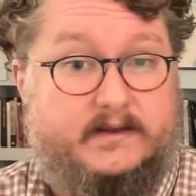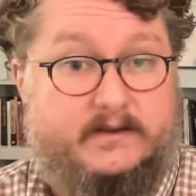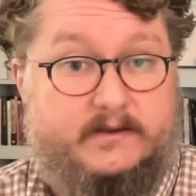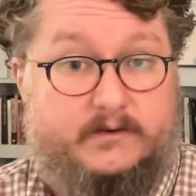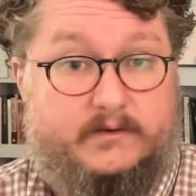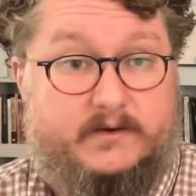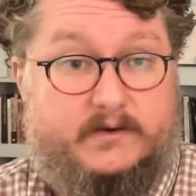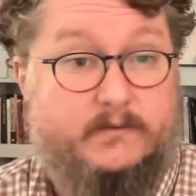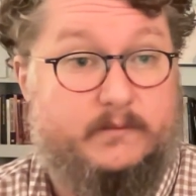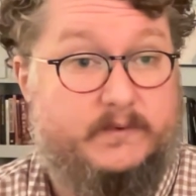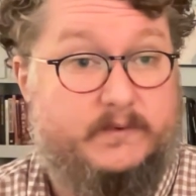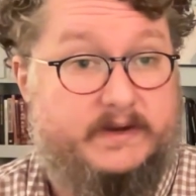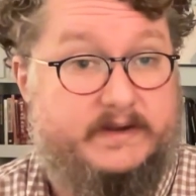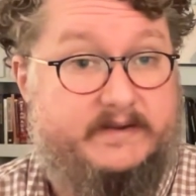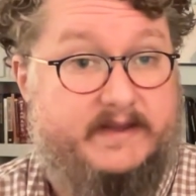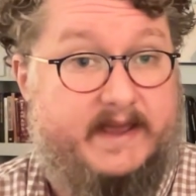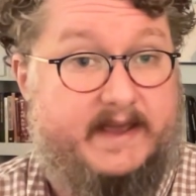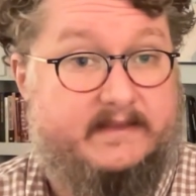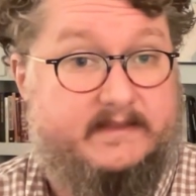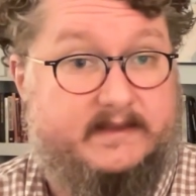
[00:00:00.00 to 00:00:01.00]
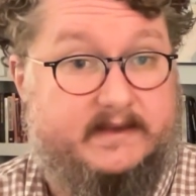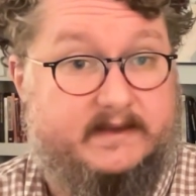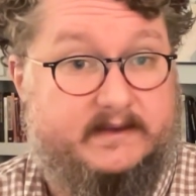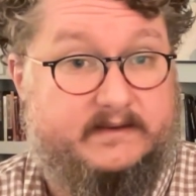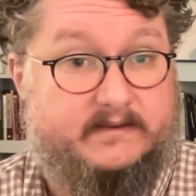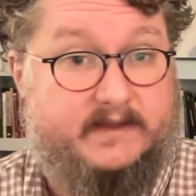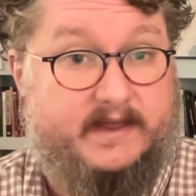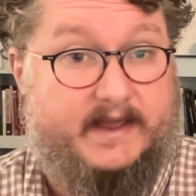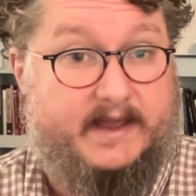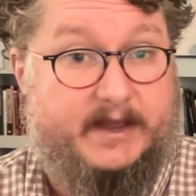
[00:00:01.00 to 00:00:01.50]
You can retake the
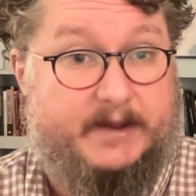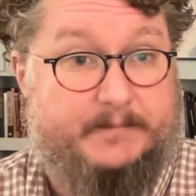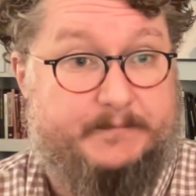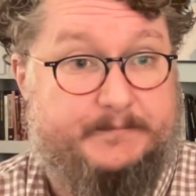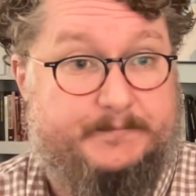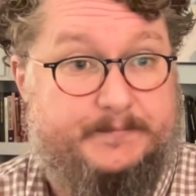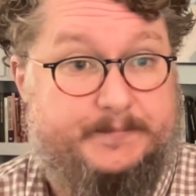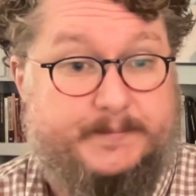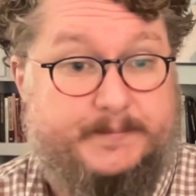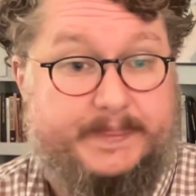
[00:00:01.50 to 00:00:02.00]
exam